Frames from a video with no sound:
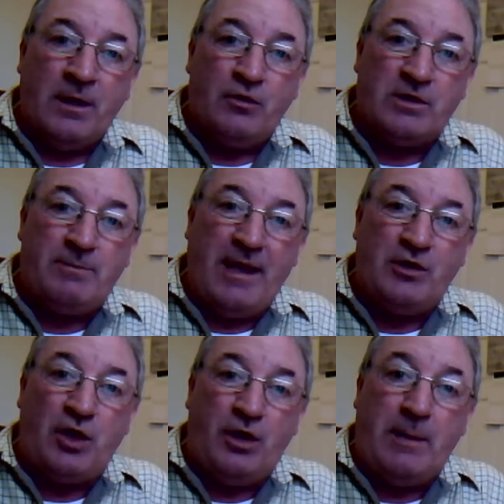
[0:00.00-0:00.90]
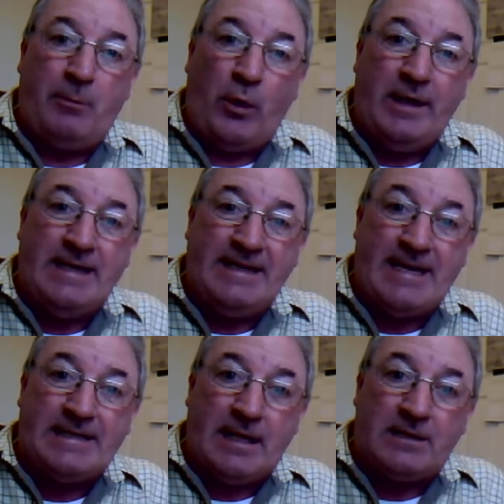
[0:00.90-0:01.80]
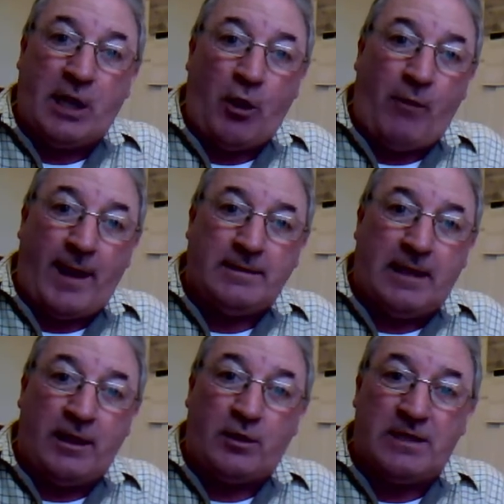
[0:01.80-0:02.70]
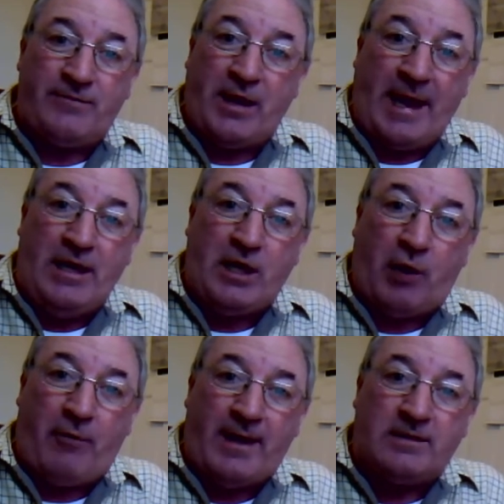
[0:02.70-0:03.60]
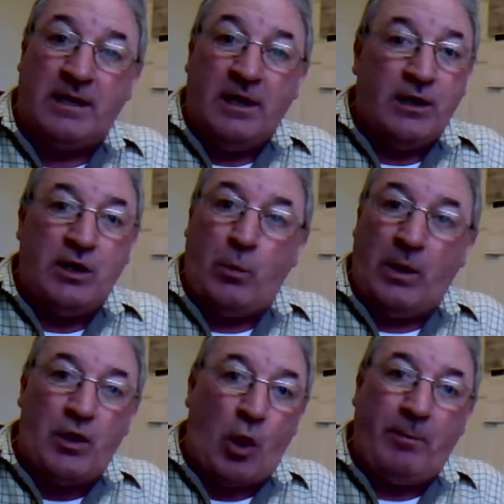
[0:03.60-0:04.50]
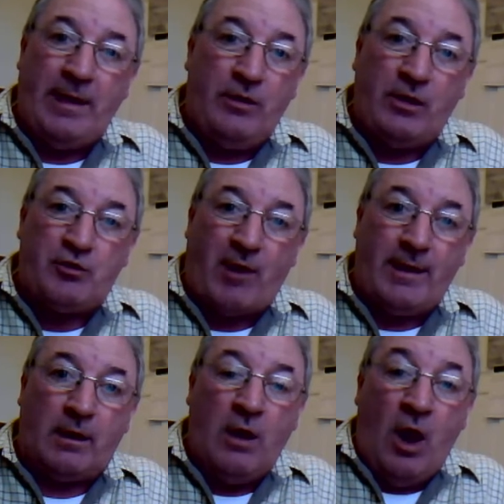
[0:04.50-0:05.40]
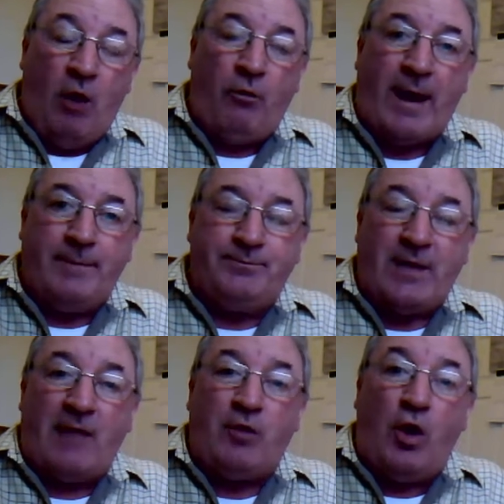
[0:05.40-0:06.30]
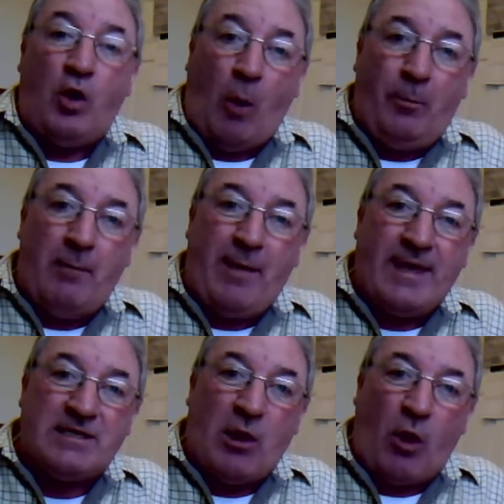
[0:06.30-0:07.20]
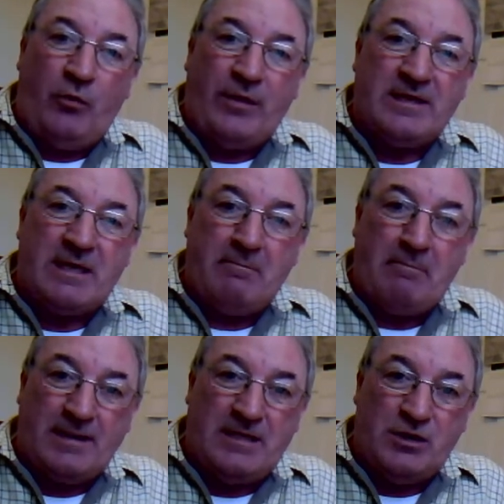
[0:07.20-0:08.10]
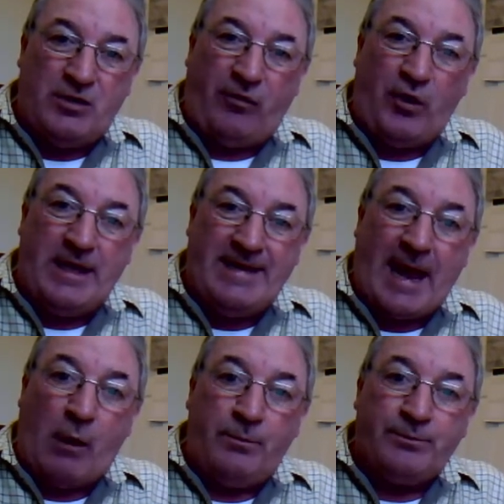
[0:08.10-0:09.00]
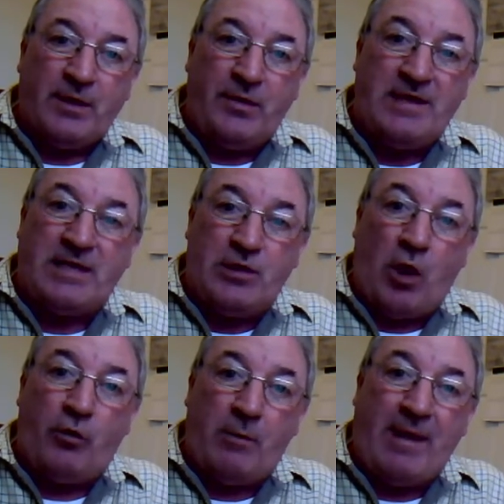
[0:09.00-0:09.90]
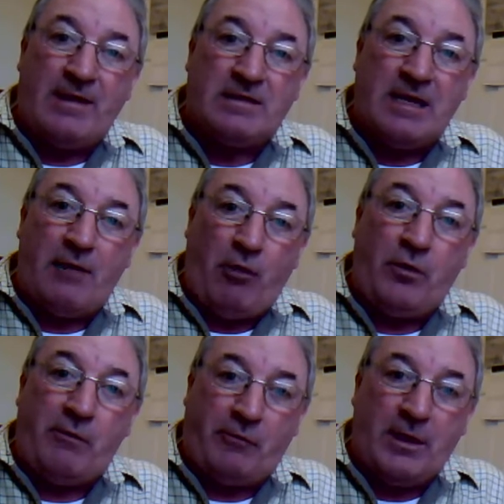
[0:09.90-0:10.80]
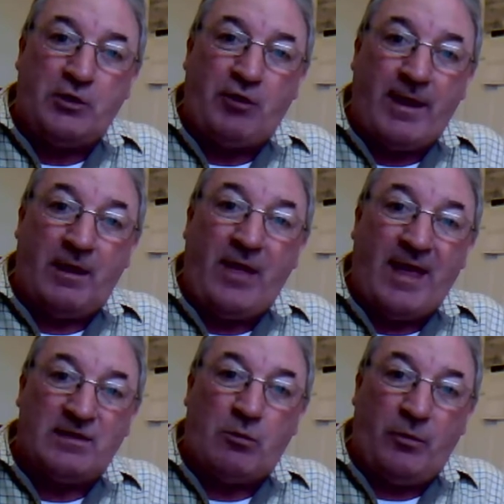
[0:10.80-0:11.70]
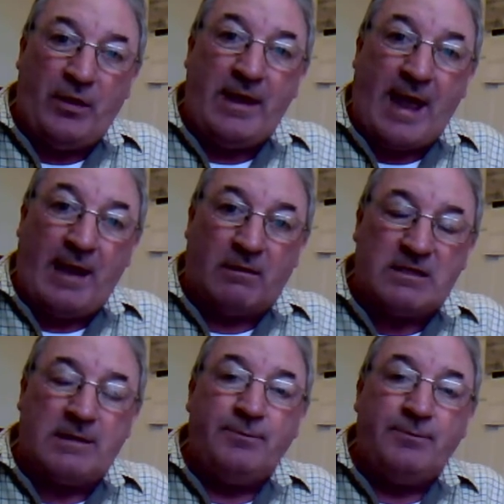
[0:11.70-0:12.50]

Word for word: Just make sure you put in your details correctly because if they're incorrect, you will not be in the trial. Right, I've got a couple of bets on this message for you now. These are not the bets that are on the free trial, they're something else.